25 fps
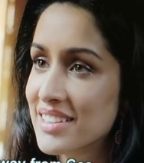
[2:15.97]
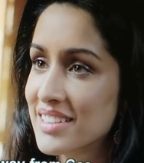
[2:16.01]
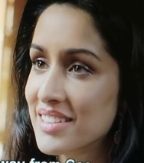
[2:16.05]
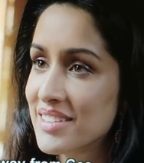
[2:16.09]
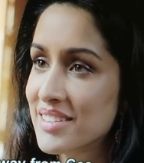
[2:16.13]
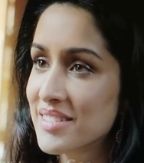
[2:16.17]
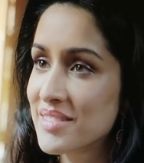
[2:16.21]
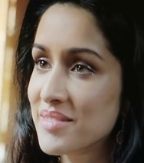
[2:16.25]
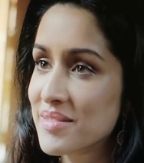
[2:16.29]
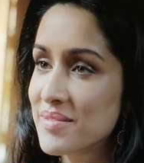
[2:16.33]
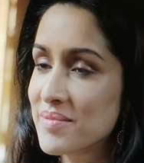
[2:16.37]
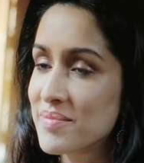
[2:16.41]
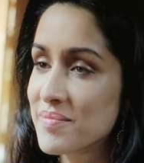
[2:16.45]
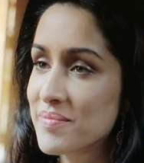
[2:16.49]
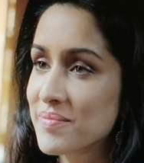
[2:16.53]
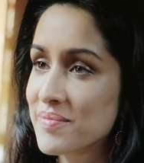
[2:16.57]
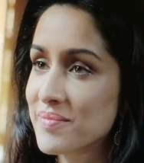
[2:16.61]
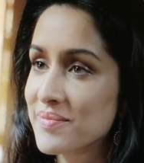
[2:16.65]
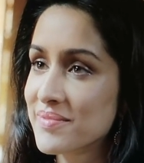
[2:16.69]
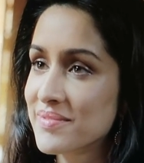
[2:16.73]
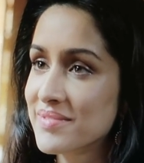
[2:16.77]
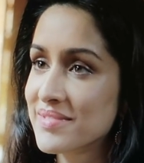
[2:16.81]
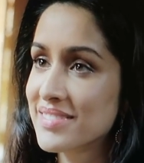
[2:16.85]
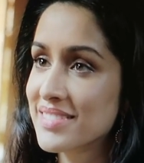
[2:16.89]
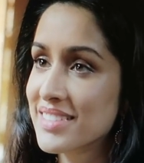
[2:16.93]
I don't
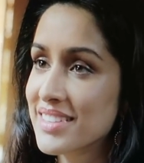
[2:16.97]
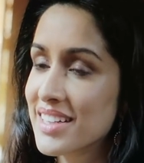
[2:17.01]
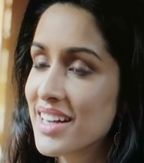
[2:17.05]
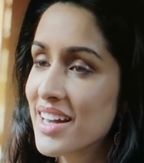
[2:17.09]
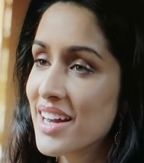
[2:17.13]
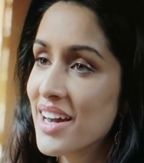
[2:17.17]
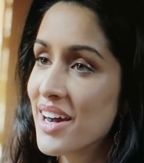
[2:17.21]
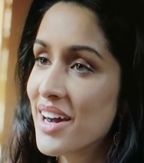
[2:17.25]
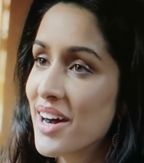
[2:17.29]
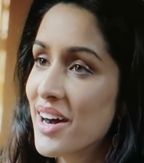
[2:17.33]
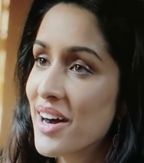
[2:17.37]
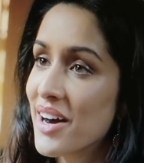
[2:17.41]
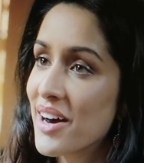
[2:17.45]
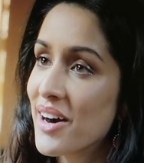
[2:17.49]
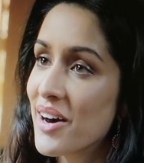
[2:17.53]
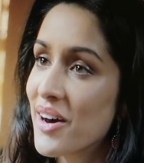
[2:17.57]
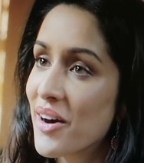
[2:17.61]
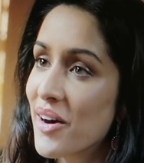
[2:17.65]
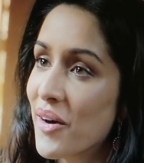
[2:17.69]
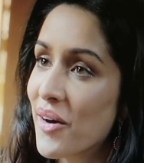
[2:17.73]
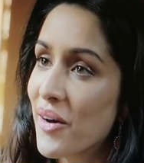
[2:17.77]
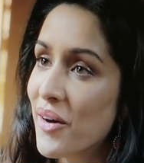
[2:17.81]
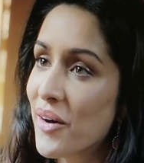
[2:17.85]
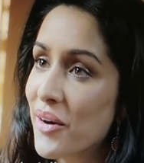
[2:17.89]
think that's the case, right?